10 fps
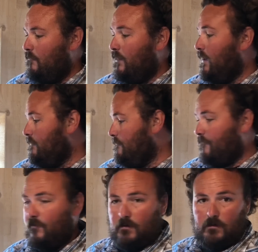But
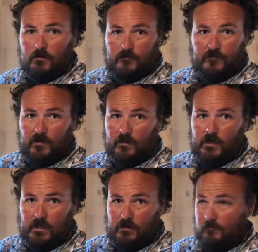for
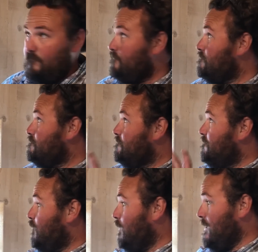filling in and
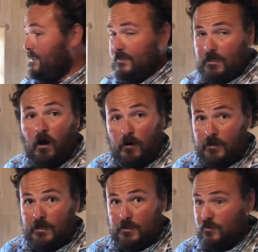voids and hard
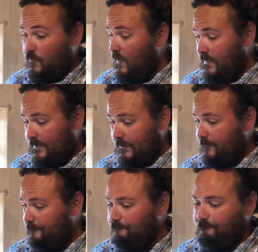to get to spaces,